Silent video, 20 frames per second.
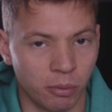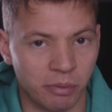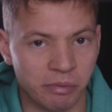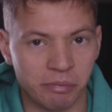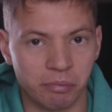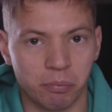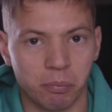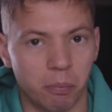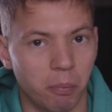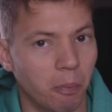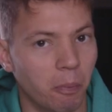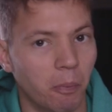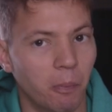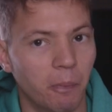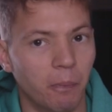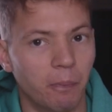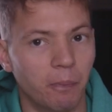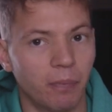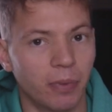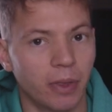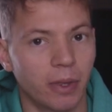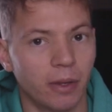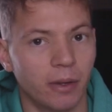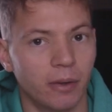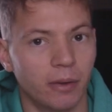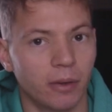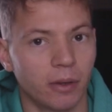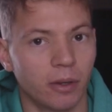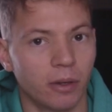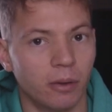with
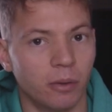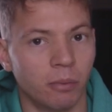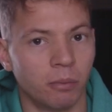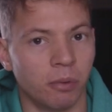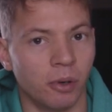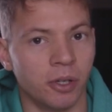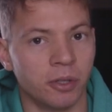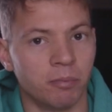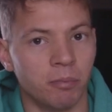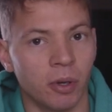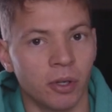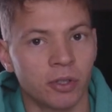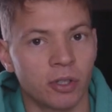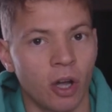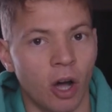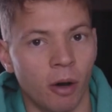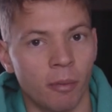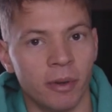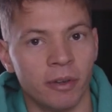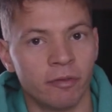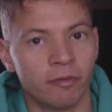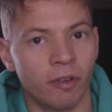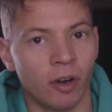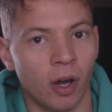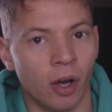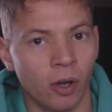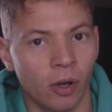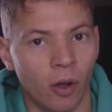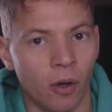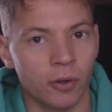what is most common
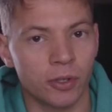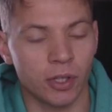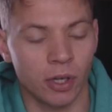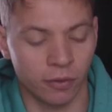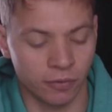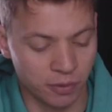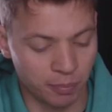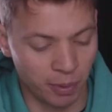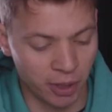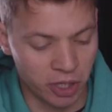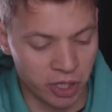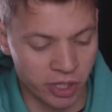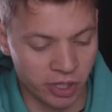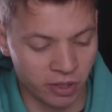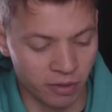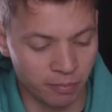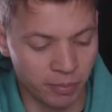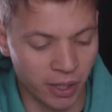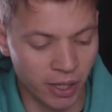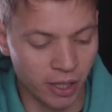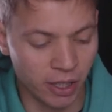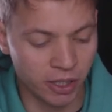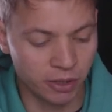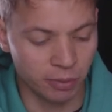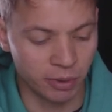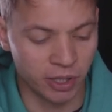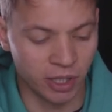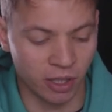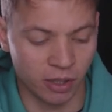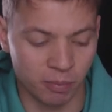for a lot of species of
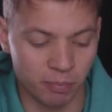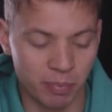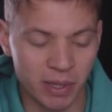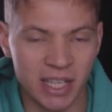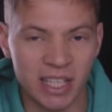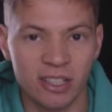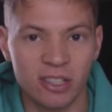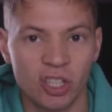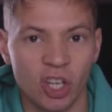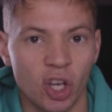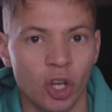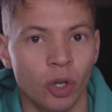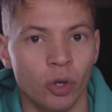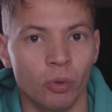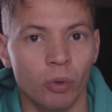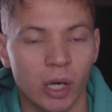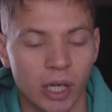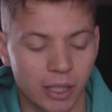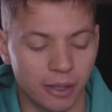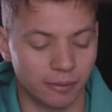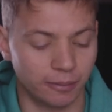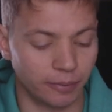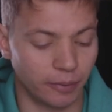birds, which is B2.